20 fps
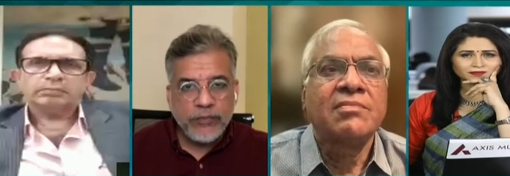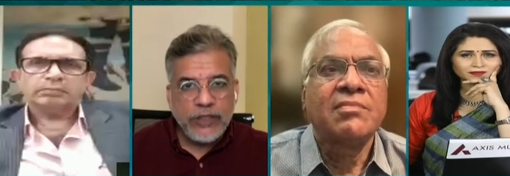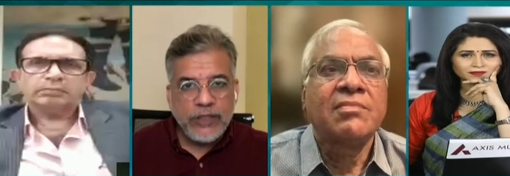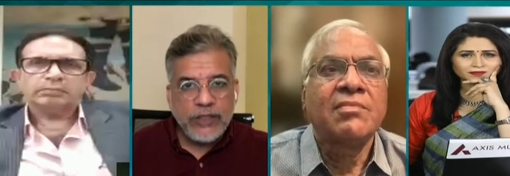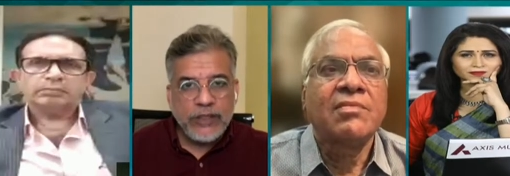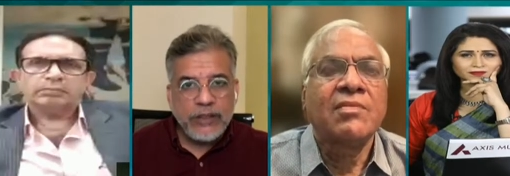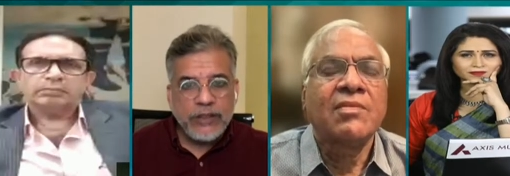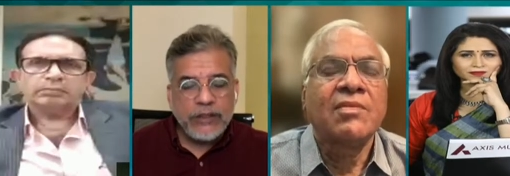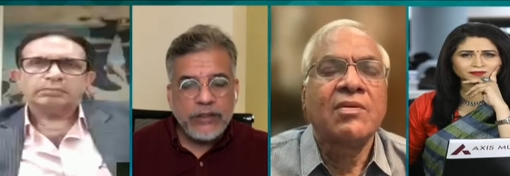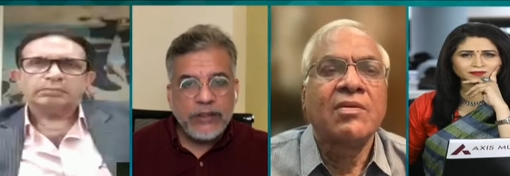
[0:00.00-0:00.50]

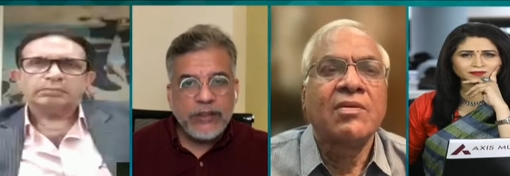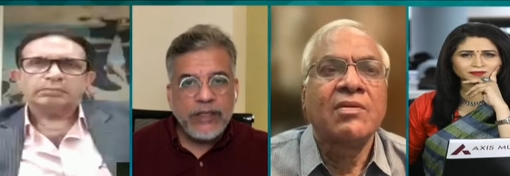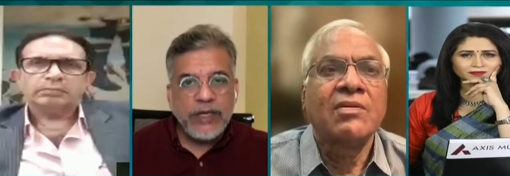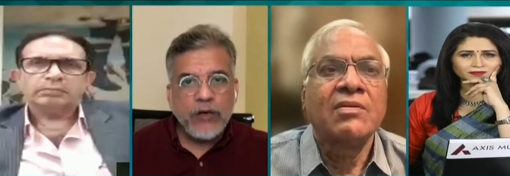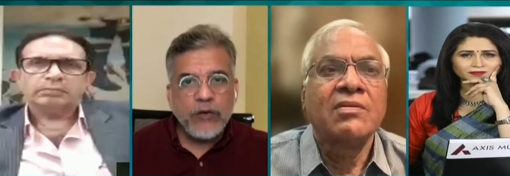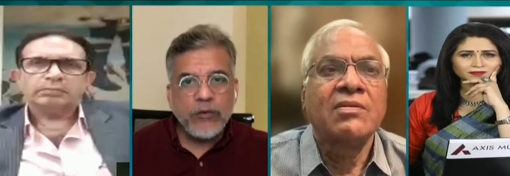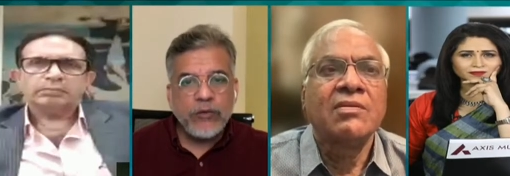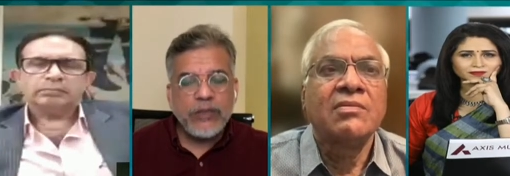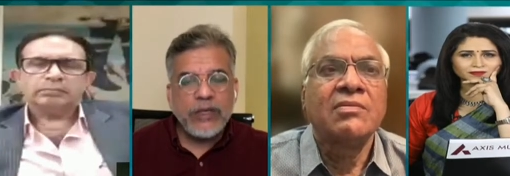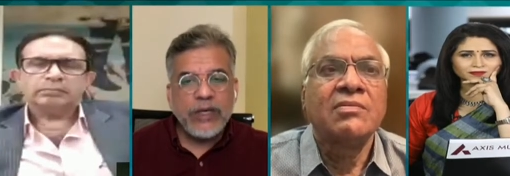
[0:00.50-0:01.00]
Speaker 1: Now,
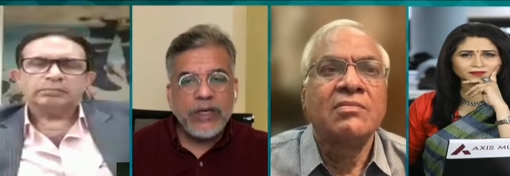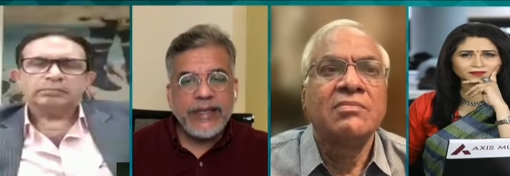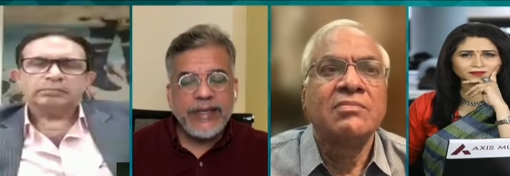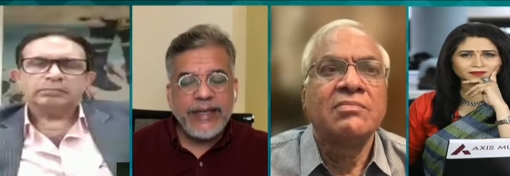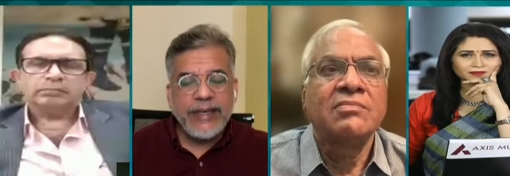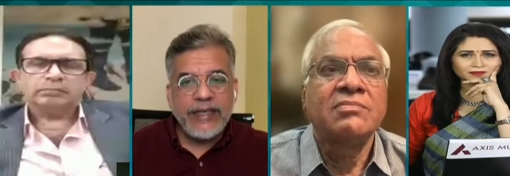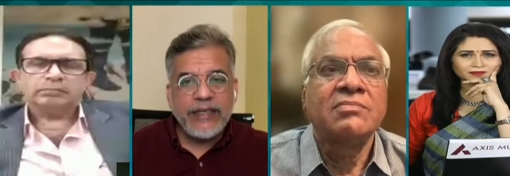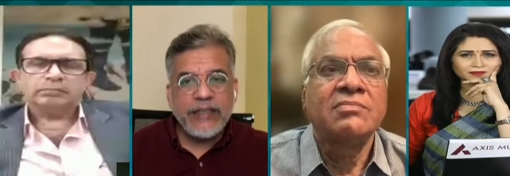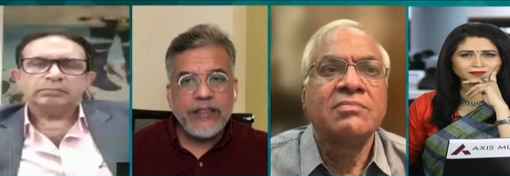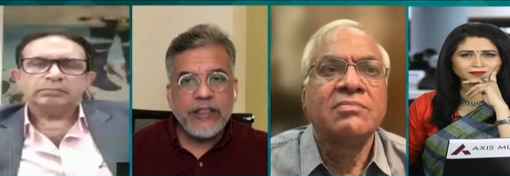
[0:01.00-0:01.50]

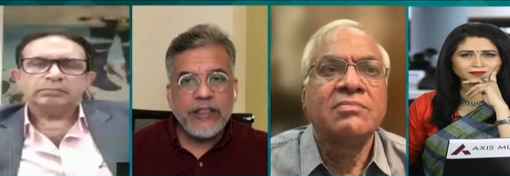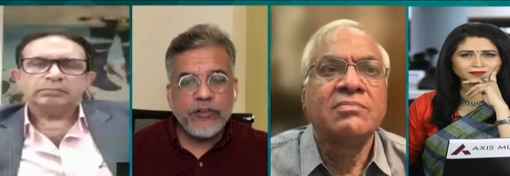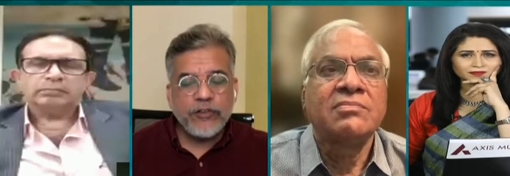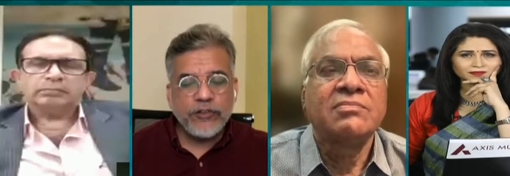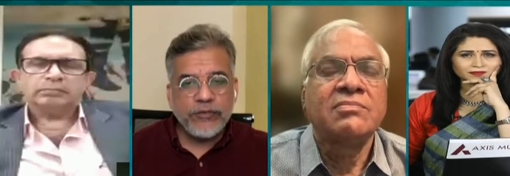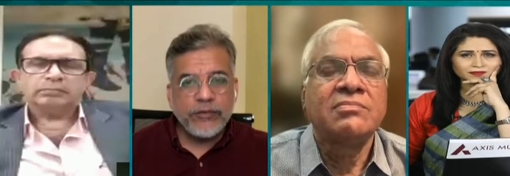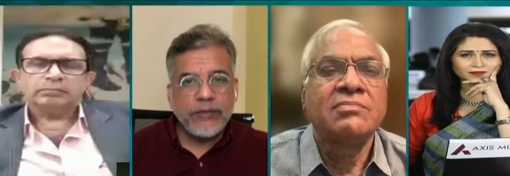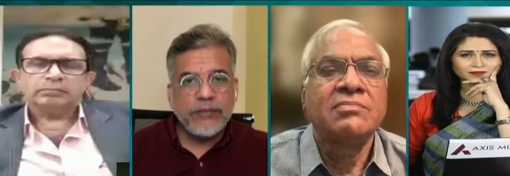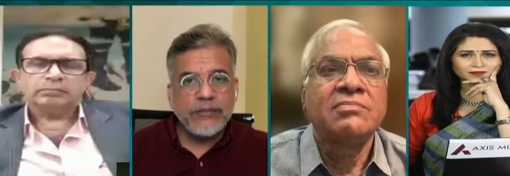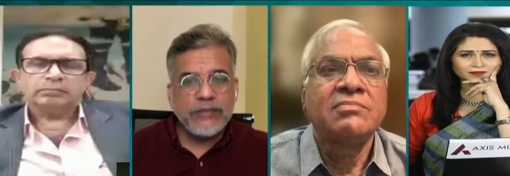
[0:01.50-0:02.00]
again, this,
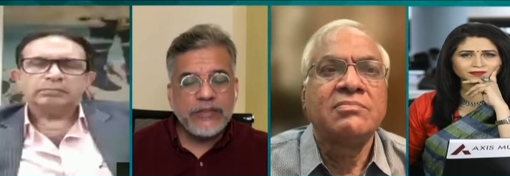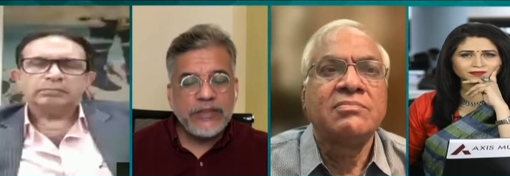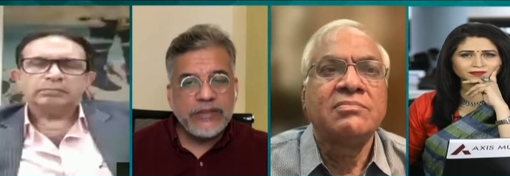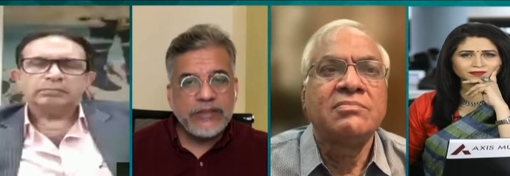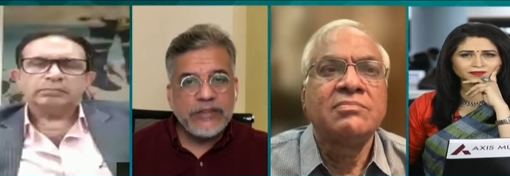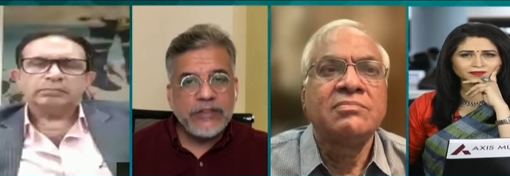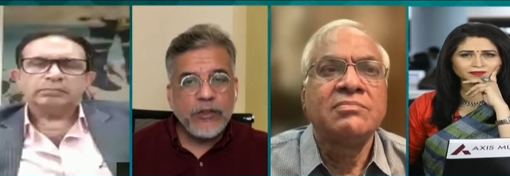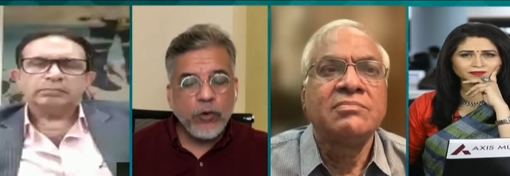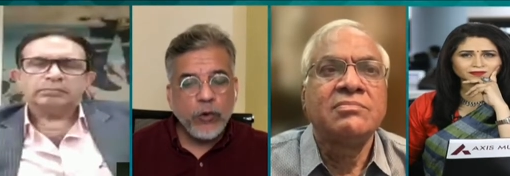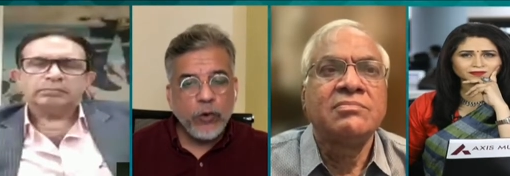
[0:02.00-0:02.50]
the
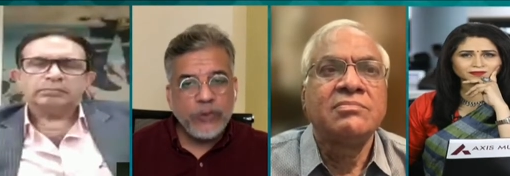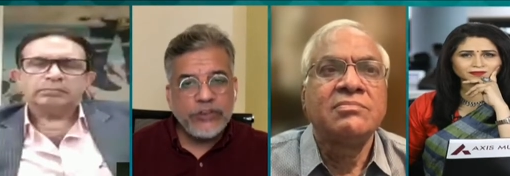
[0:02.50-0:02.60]
whole